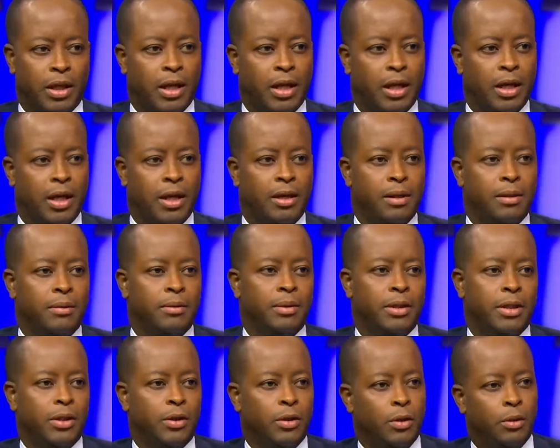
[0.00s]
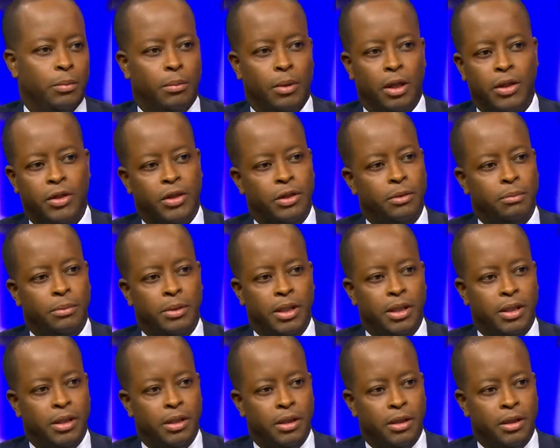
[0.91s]
you know, a
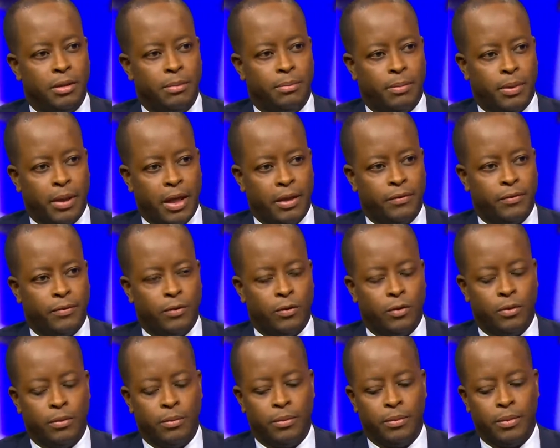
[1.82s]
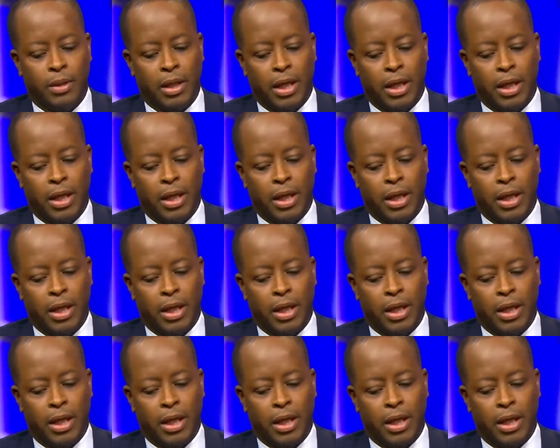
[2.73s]
multimedia platform.